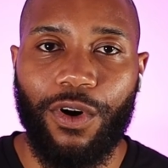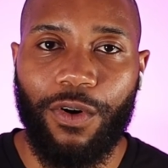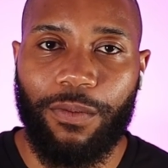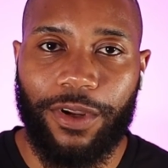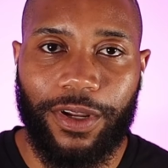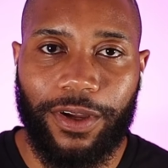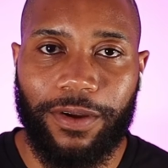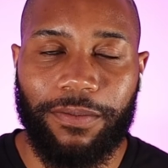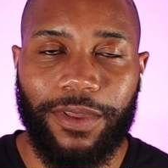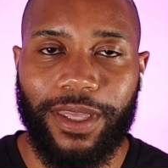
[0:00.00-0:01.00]
open
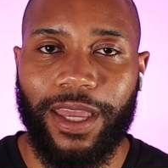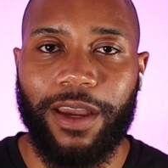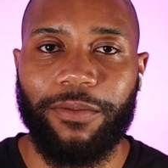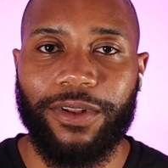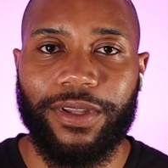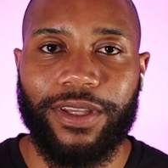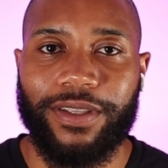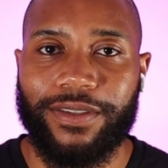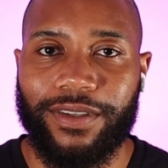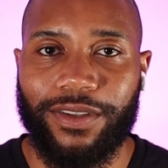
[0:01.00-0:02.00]
up the camera
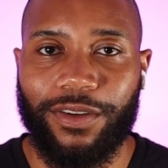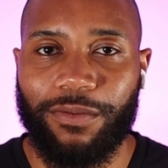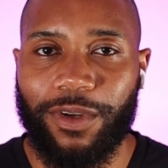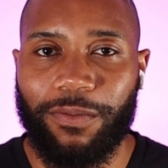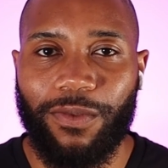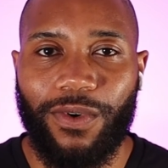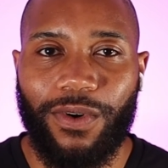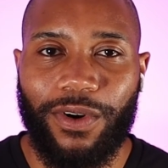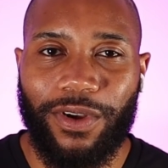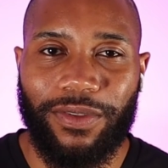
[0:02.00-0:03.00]
lens a little bit
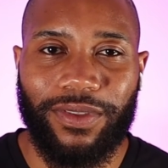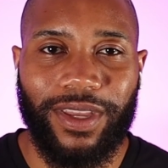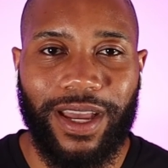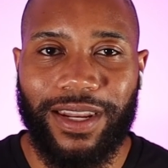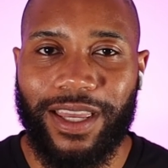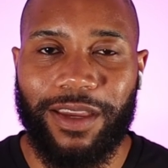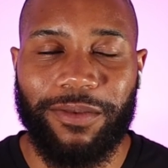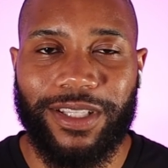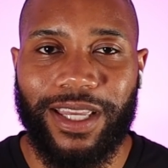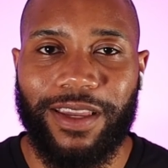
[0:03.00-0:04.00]
more and kind of
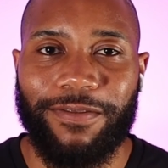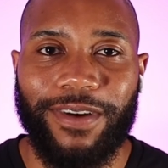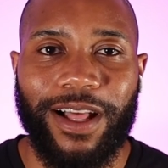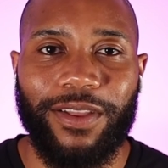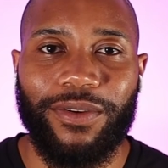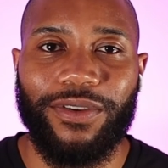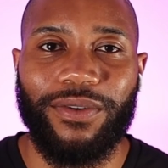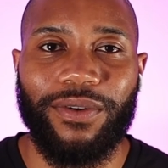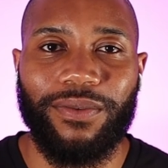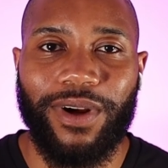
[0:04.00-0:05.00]
imitate following
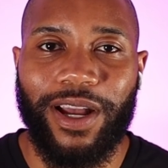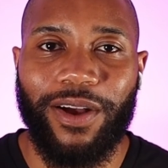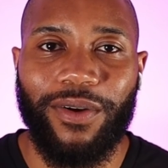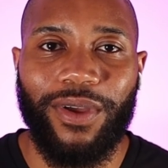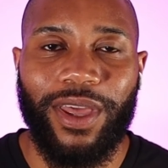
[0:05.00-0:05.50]
you around.